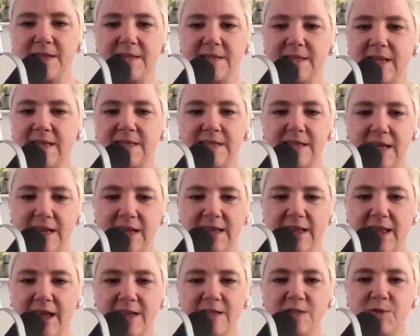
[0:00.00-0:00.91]
as I said in
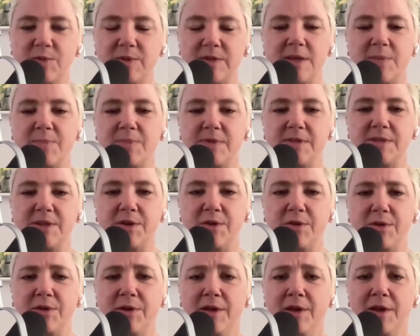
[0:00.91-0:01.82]
last week's
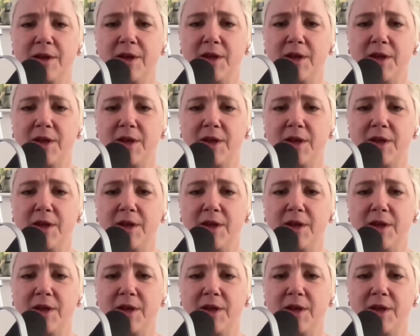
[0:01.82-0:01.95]
episode,